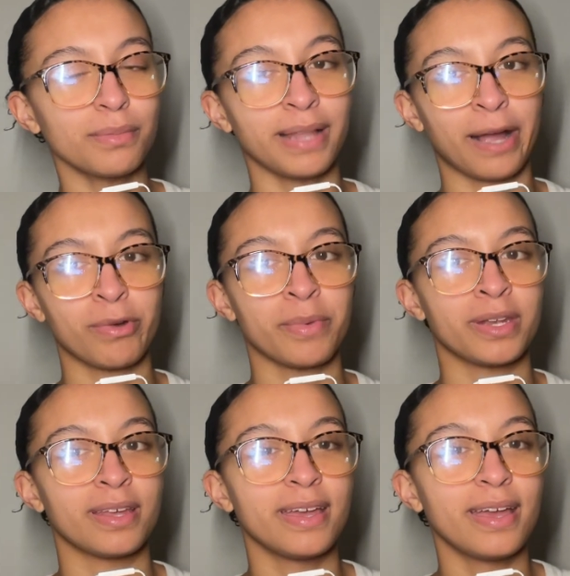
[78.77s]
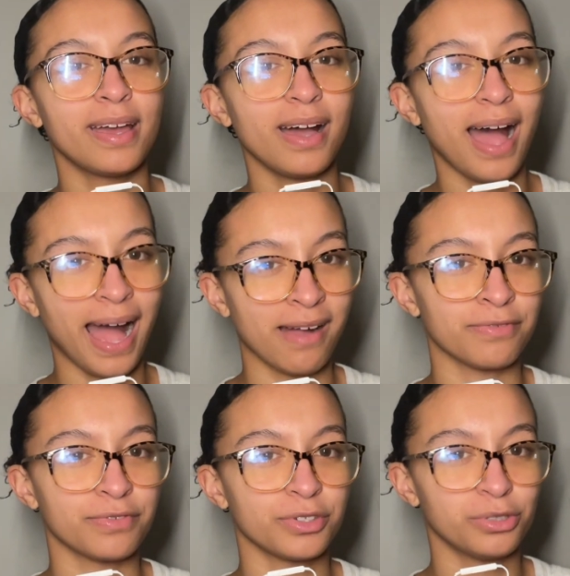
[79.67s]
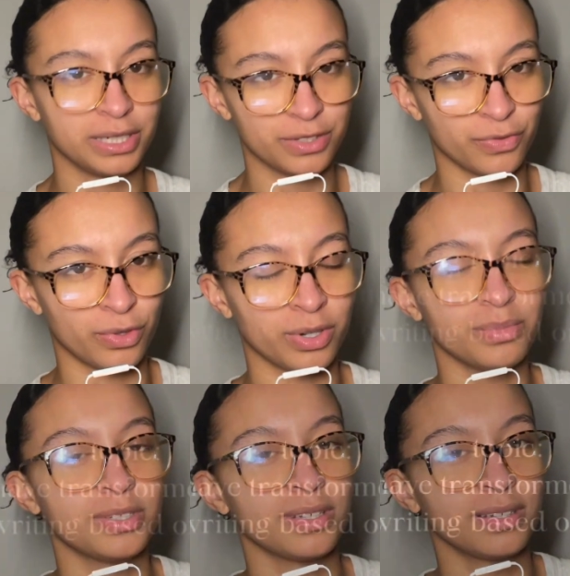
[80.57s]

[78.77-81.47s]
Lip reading: Black women have transformed